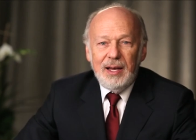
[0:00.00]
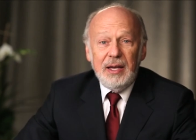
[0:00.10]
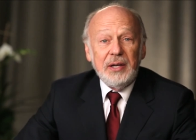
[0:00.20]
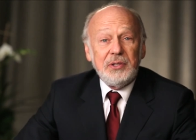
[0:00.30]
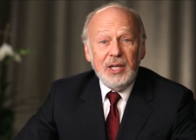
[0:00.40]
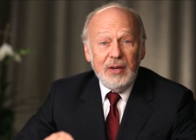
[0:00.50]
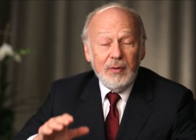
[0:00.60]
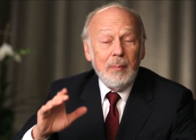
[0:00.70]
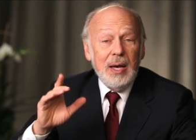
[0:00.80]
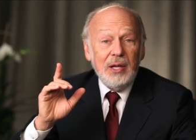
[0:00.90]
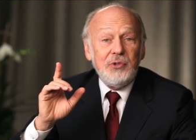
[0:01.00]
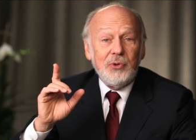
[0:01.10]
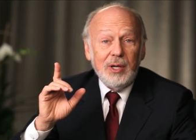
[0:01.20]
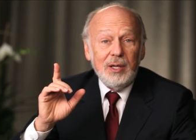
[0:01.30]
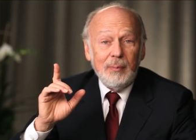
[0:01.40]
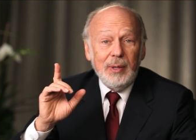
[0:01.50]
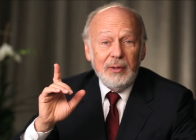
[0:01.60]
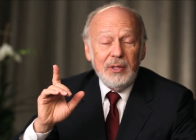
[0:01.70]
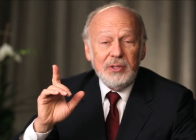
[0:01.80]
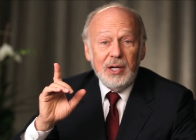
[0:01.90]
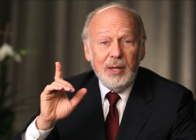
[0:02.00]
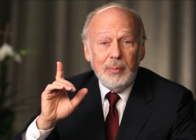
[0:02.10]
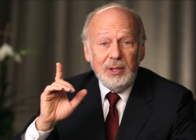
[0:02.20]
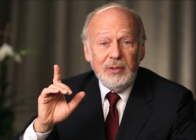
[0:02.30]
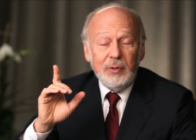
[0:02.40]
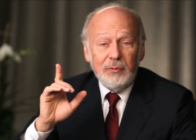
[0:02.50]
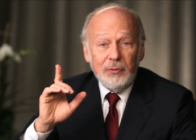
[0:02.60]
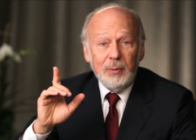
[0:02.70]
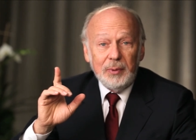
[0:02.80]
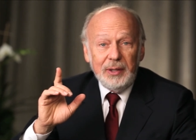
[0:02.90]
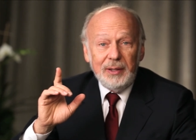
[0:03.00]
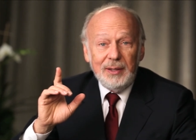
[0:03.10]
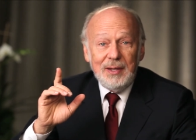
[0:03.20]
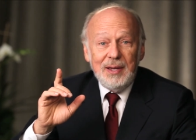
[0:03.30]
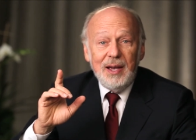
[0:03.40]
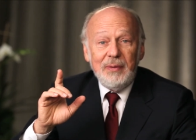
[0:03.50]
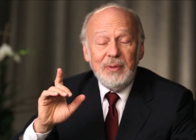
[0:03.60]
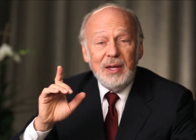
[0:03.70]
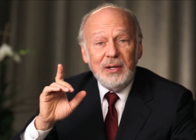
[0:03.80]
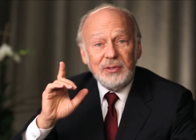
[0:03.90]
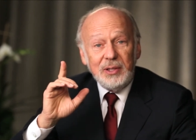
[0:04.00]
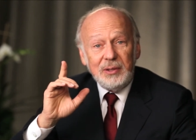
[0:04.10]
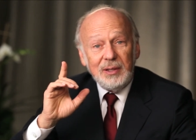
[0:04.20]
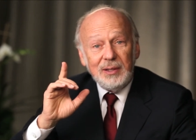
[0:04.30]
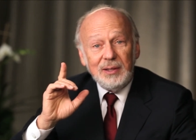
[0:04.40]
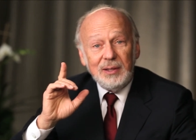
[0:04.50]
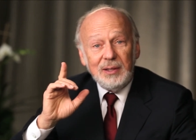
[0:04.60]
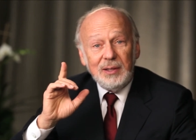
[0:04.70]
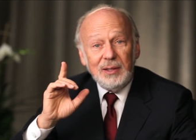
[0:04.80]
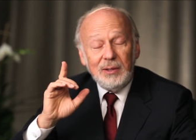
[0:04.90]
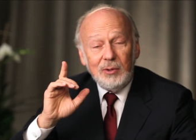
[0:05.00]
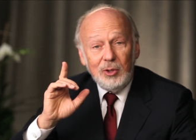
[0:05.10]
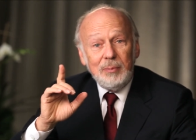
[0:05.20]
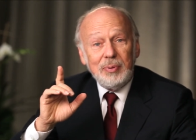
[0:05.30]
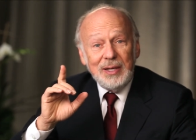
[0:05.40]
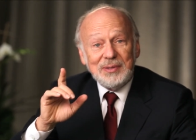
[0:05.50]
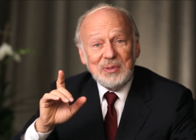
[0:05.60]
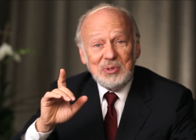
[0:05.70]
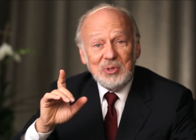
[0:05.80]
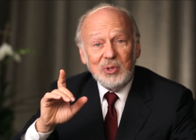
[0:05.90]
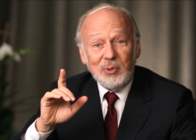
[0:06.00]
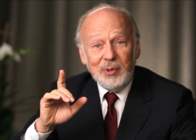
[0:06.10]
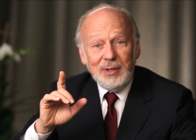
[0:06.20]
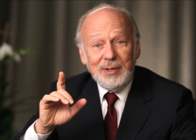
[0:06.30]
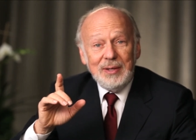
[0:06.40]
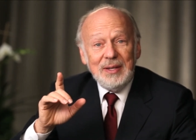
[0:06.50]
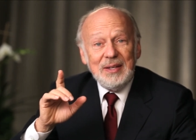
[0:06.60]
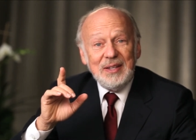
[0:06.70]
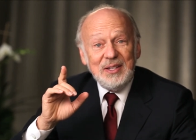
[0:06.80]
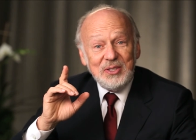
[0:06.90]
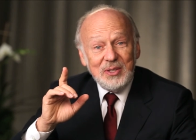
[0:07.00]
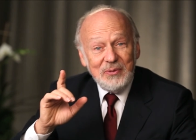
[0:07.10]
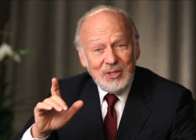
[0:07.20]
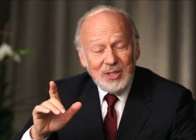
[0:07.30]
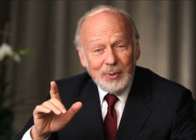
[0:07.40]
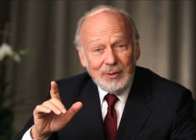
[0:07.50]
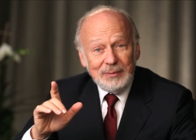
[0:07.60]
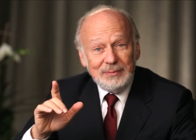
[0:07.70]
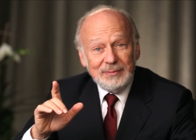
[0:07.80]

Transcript: I actually have a mantra about this that I believe in firmly, and that is that good plastic surgery is invisible.